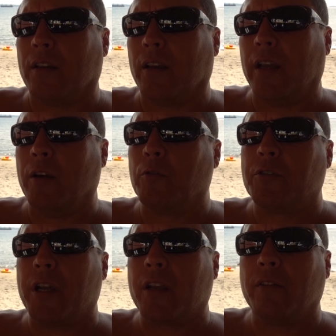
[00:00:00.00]
And it was
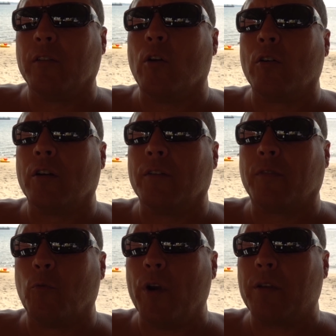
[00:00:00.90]
shaking long enough
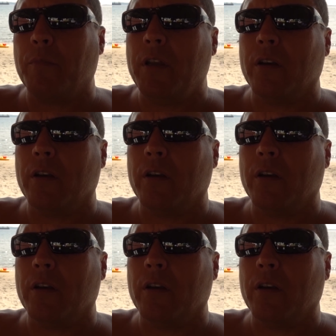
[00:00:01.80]
to wake me